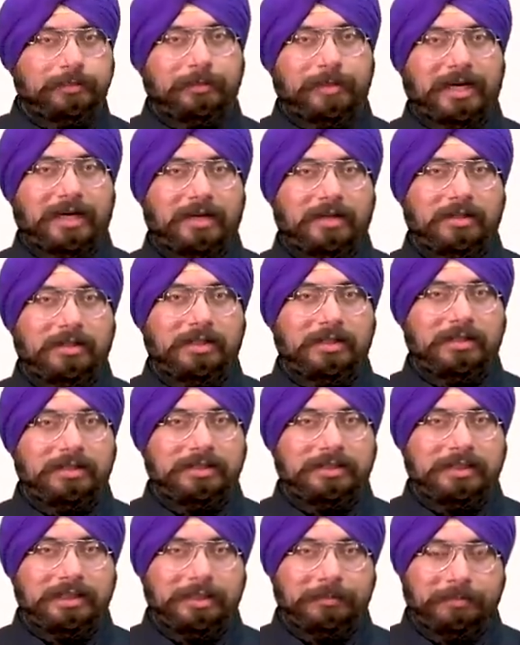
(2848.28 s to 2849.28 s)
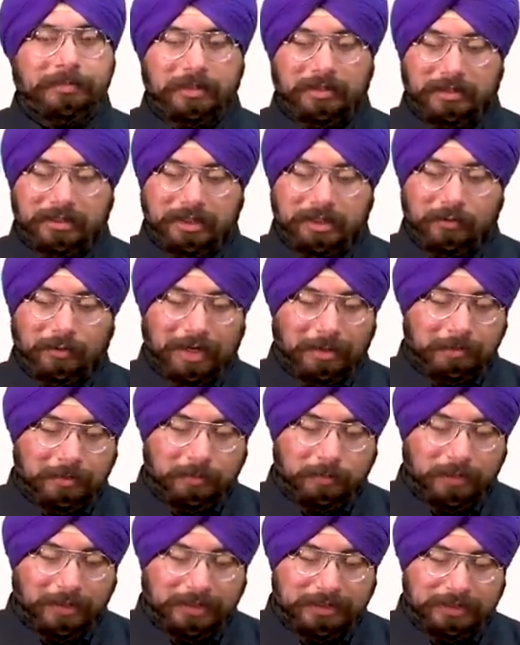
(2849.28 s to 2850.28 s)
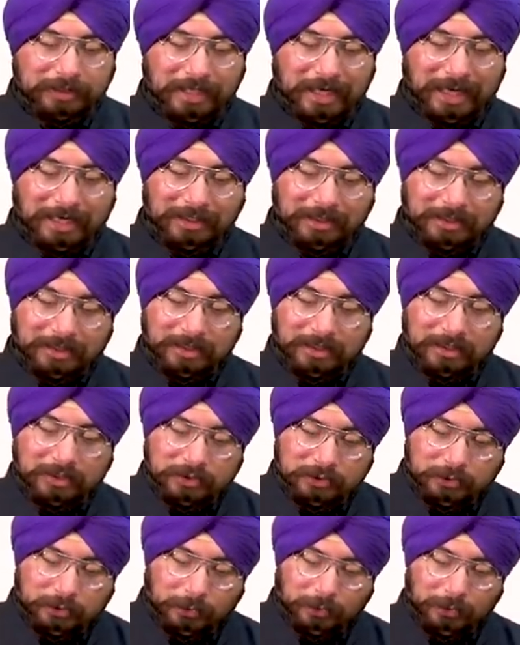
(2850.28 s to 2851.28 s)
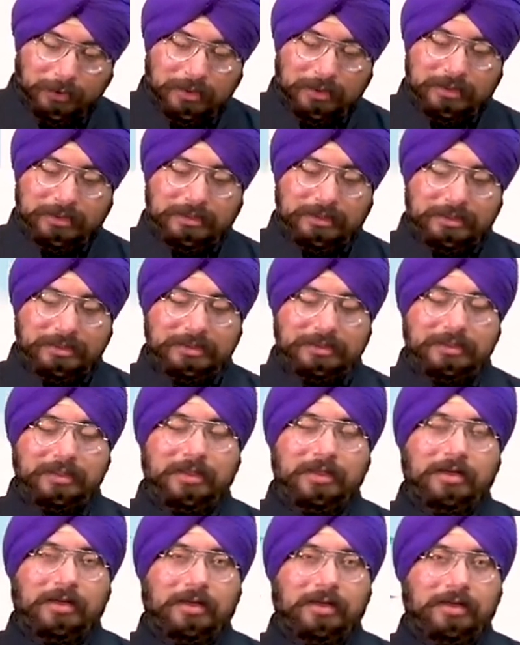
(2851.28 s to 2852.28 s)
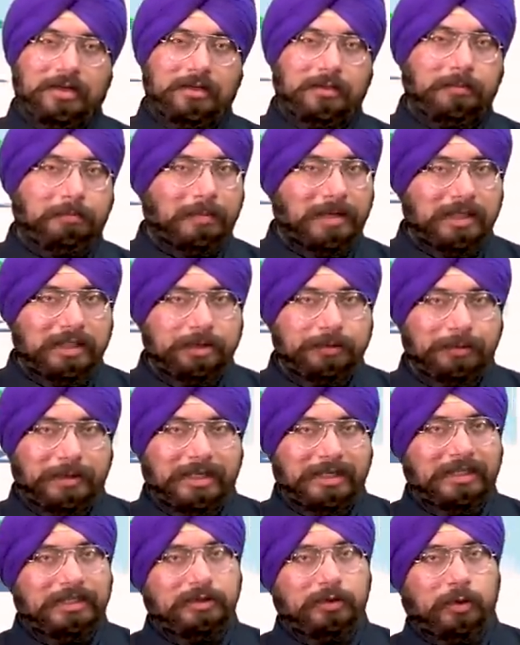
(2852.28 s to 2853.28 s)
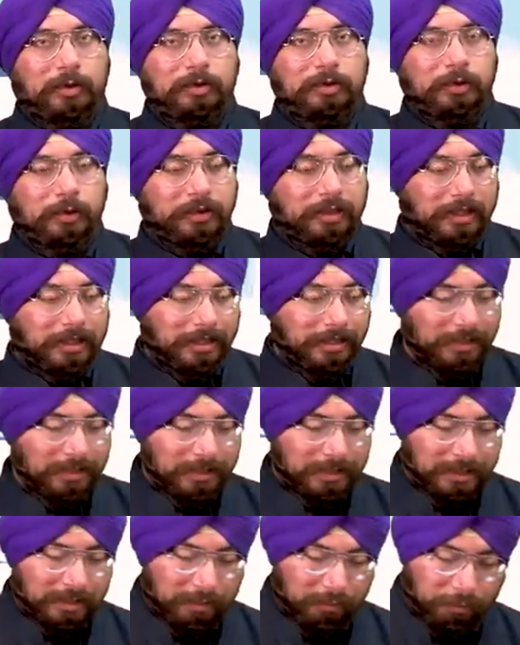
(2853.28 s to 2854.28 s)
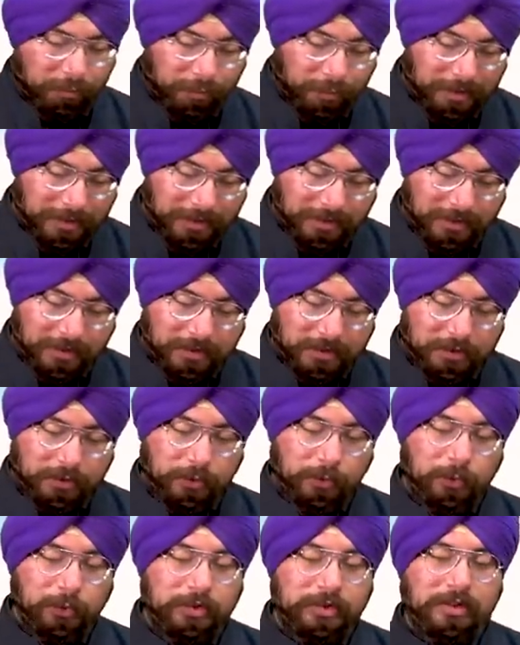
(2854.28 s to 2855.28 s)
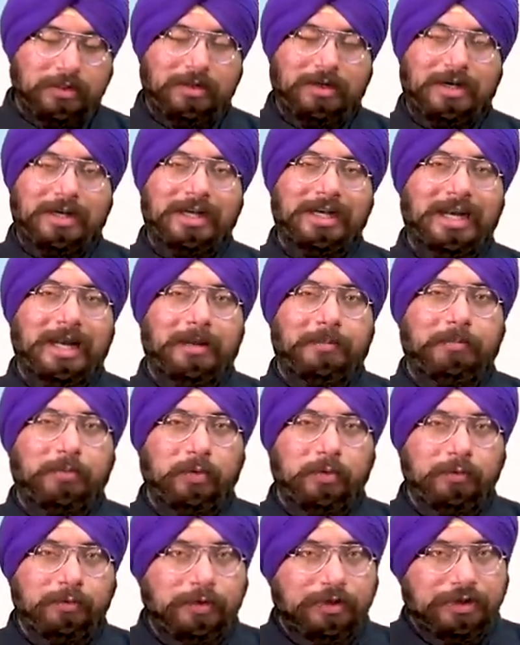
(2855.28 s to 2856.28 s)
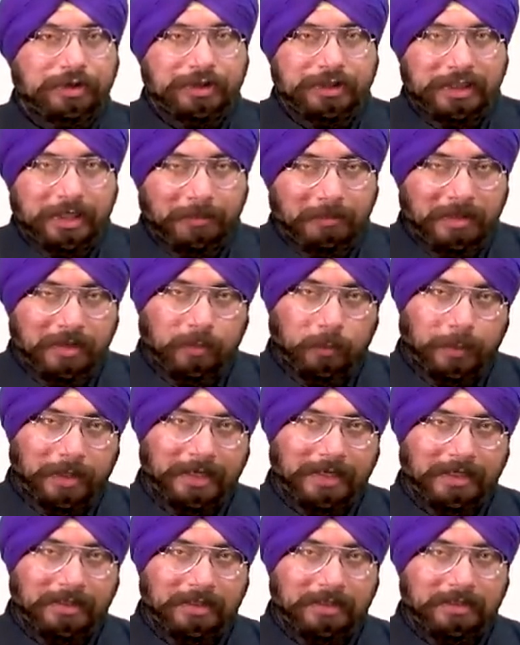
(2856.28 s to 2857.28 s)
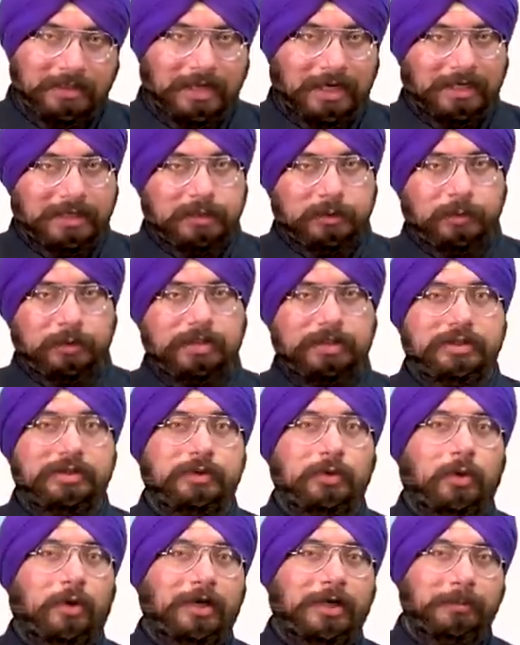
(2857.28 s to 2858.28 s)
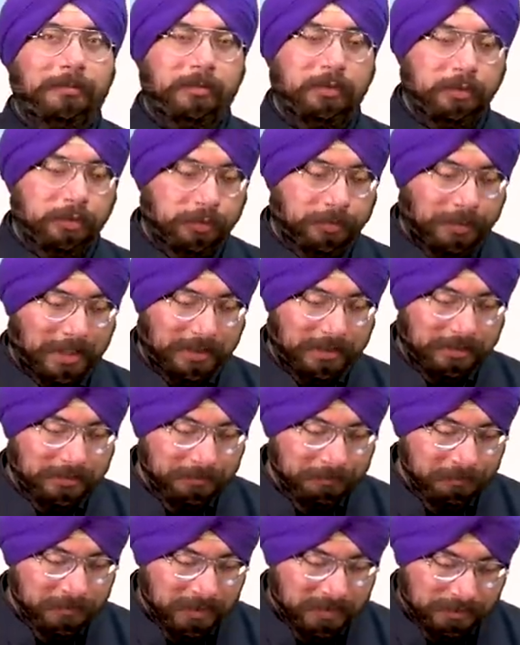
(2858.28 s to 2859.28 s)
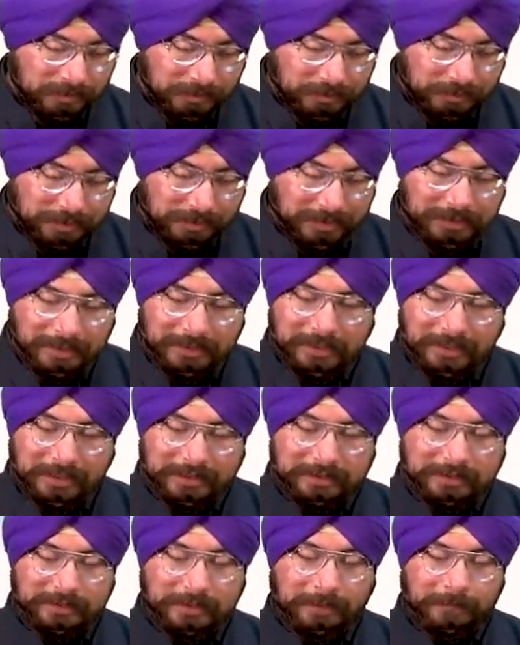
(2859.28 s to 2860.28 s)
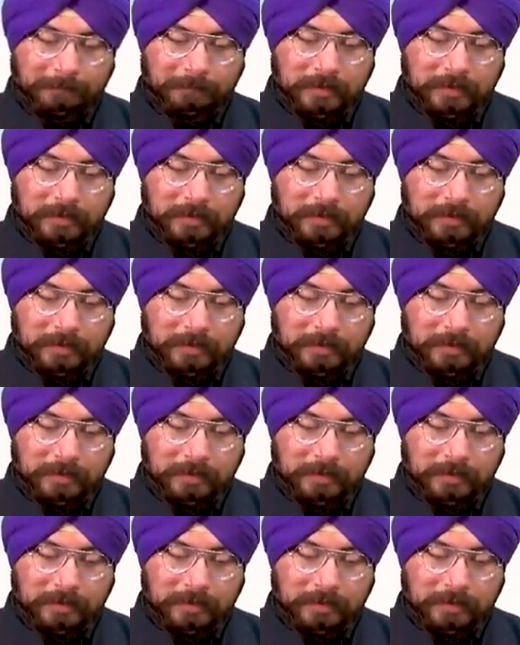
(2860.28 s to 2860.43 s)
is made under this uh, Environment Protection Act, so this uh, punishment is also there if we use the unapproved GM variant, that is which is not approved by the GEAC.